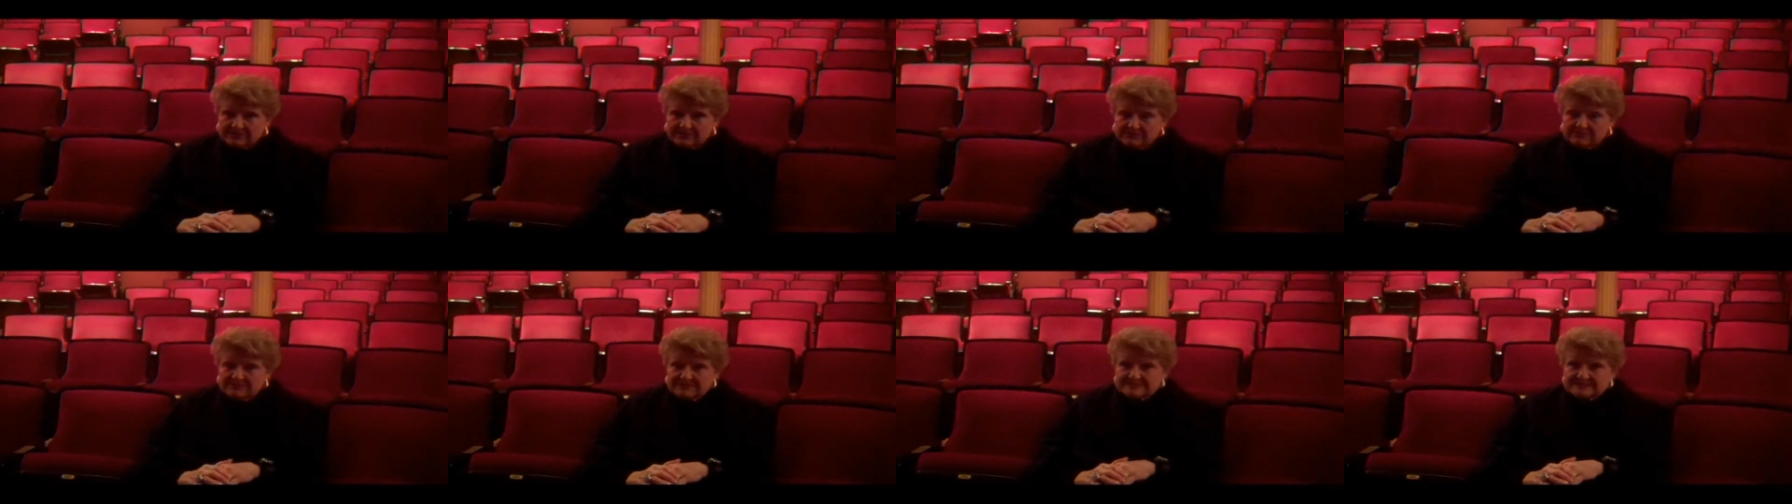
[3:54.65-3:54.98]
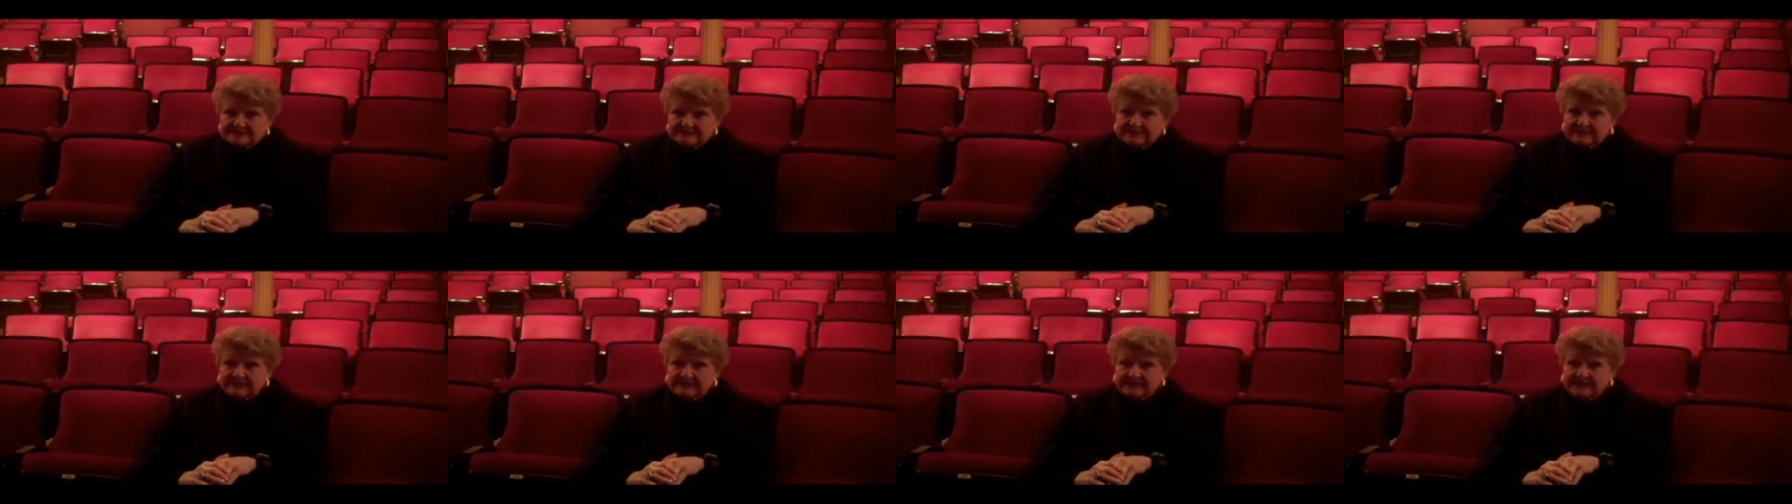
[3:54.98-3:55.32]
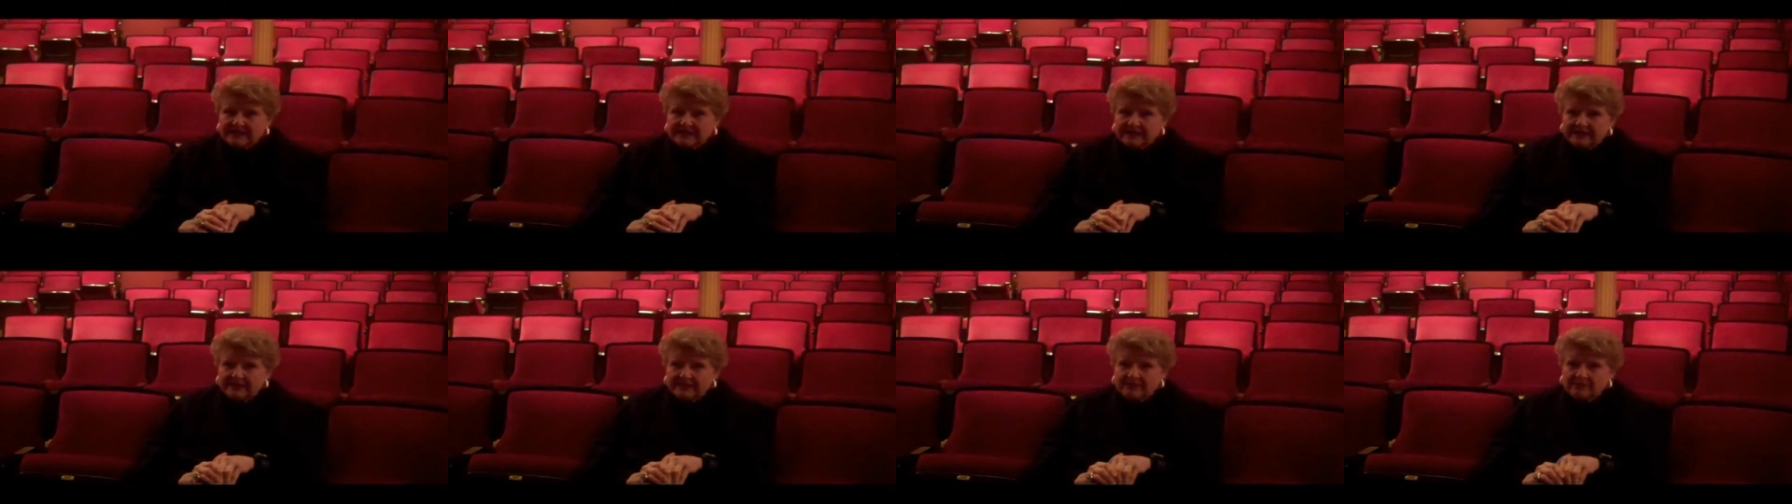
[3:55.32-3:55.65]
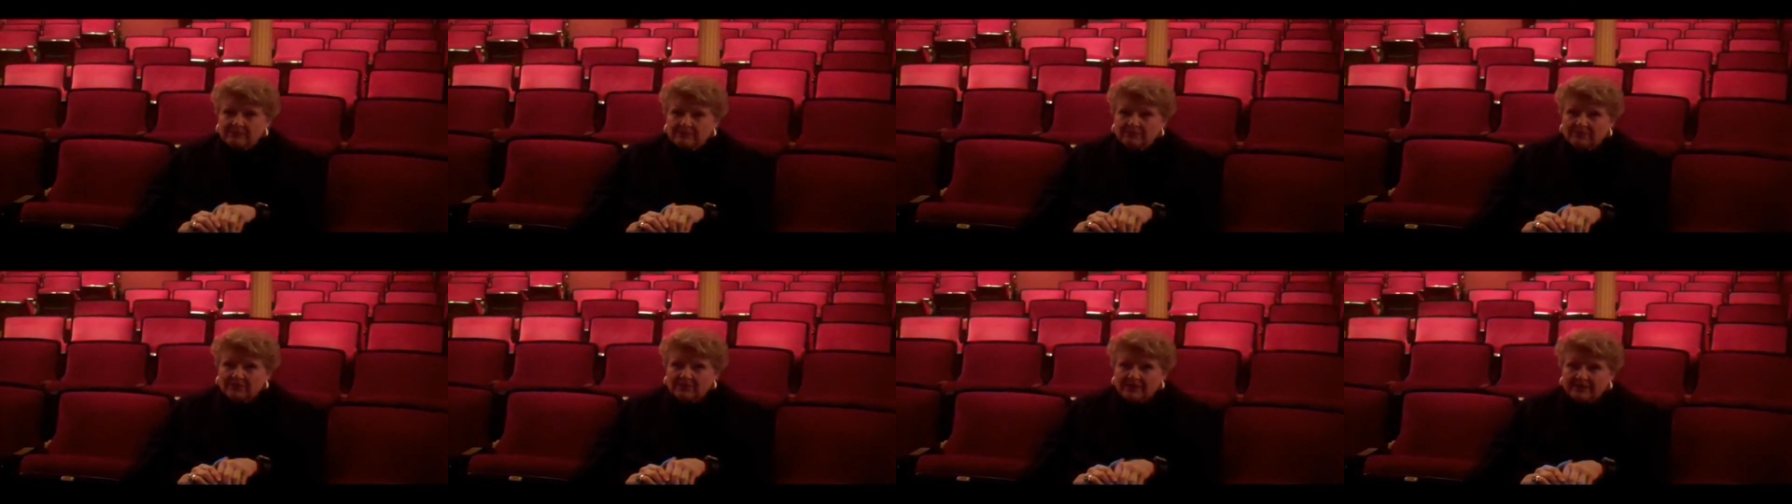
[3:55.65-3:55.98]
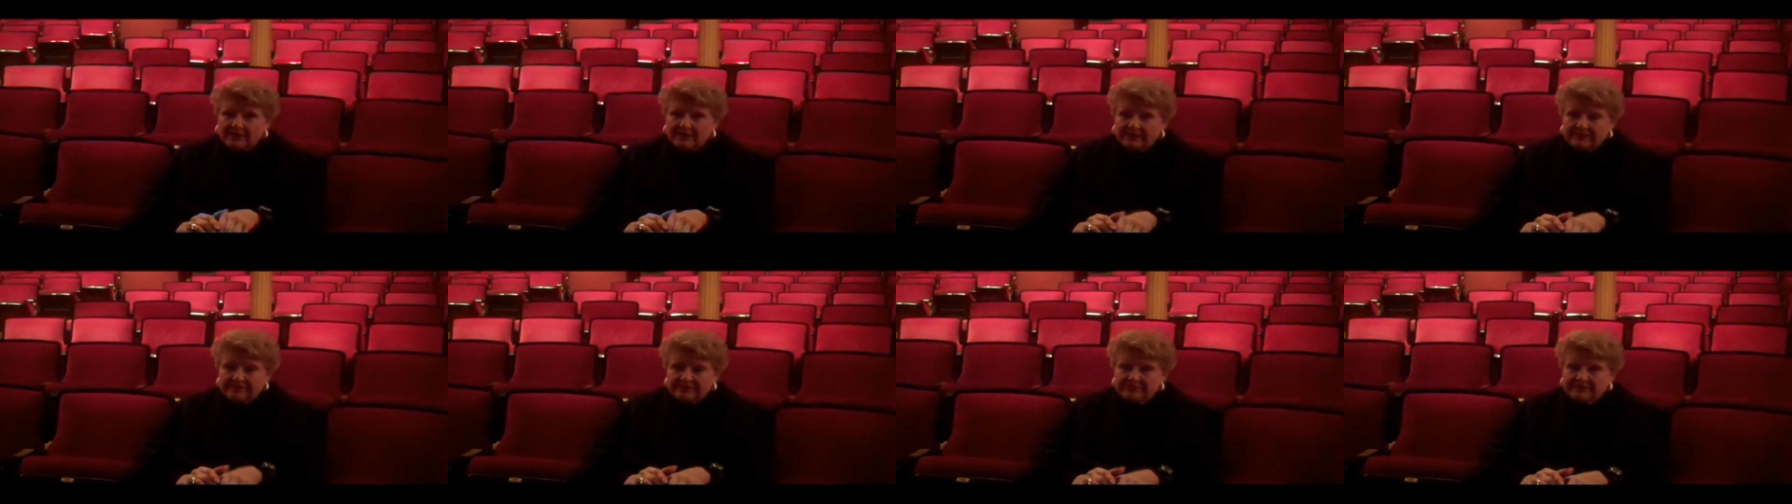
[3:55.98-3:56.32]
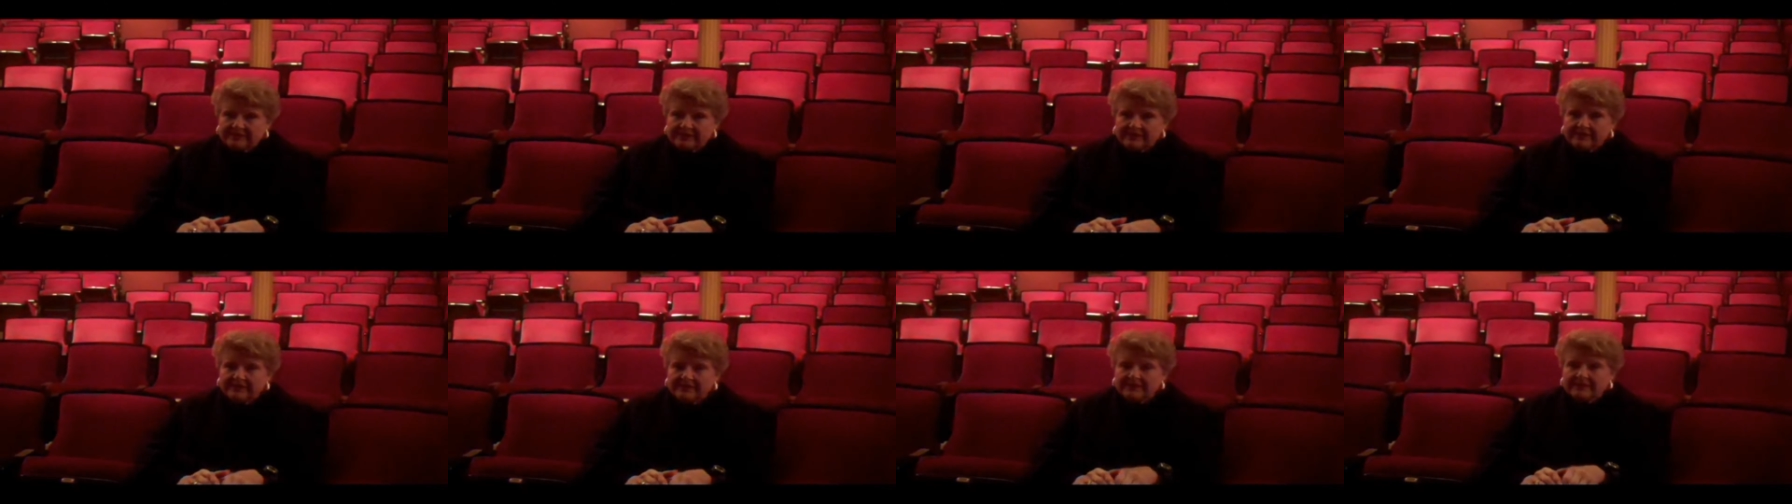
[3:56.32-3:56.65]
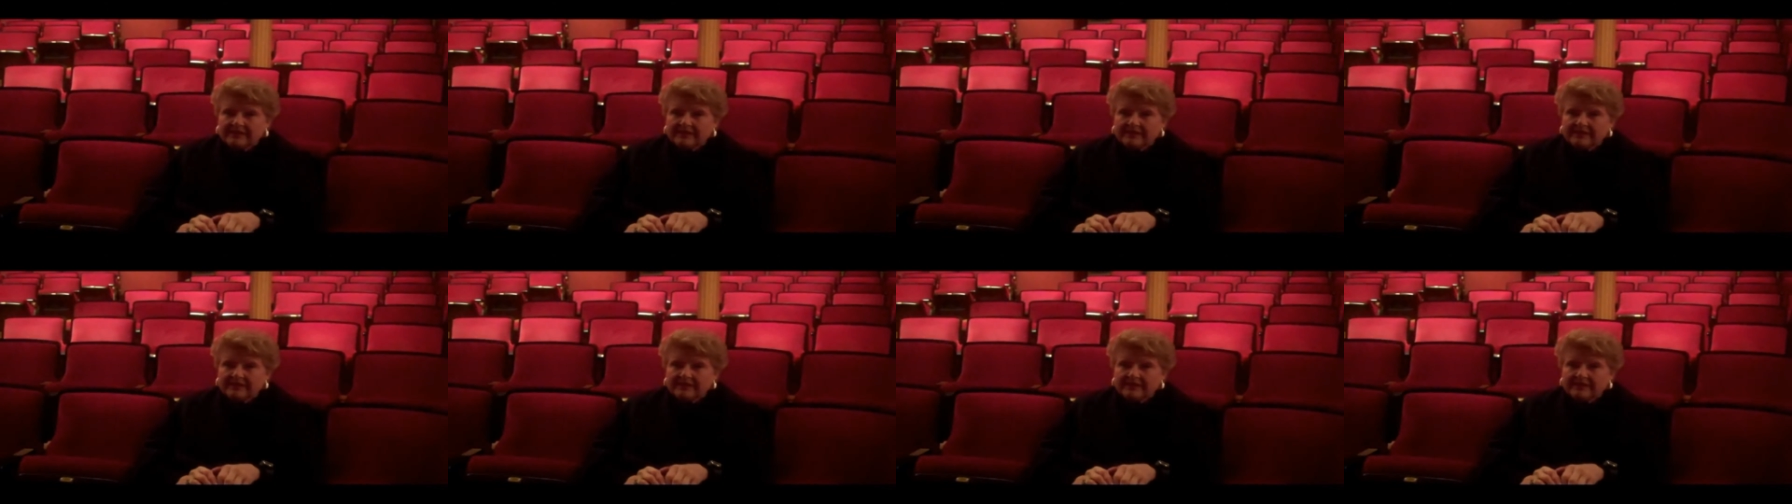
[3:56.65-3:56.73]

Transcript: it was in 91, I think,